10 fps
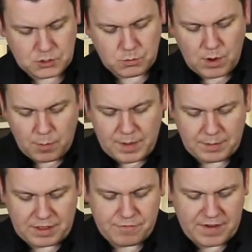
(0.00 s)
you will be
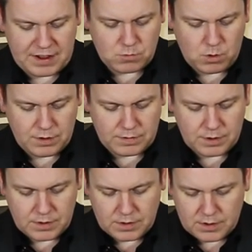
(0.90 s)
able to find one,
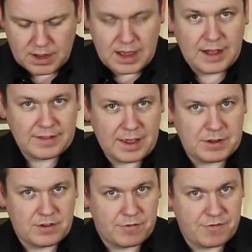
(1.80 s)
uh, a lemon
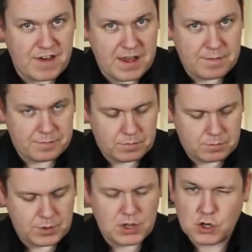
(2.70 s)
to fit,
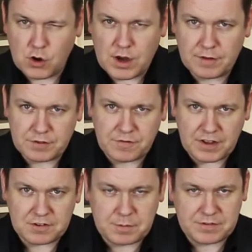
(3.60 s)
but you're going to have to
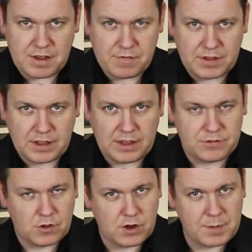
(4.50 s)
find it specifically. It's
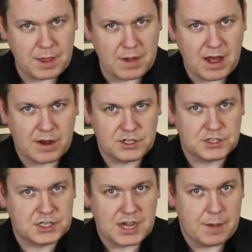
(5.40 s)
not going to be a matter of
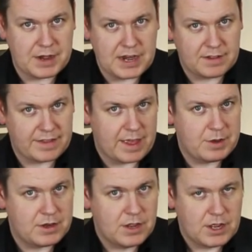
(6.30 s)
just grabbing any
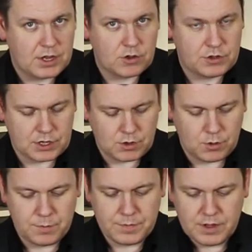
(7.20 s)
lemon and good to
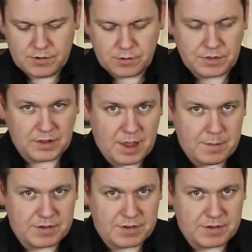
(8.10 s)
go. So if the lemon